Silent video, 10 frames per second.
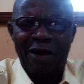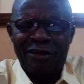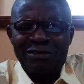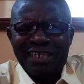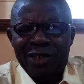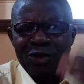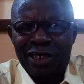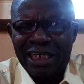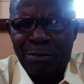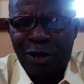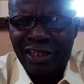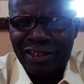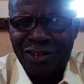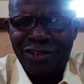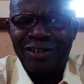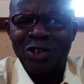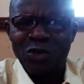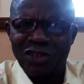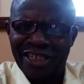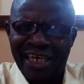now when we start talking about this,
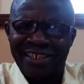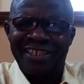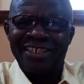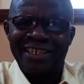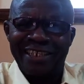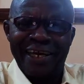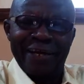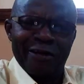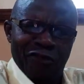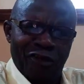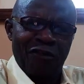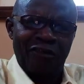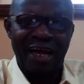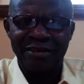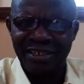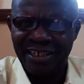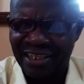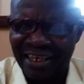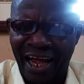you see that they revolve around the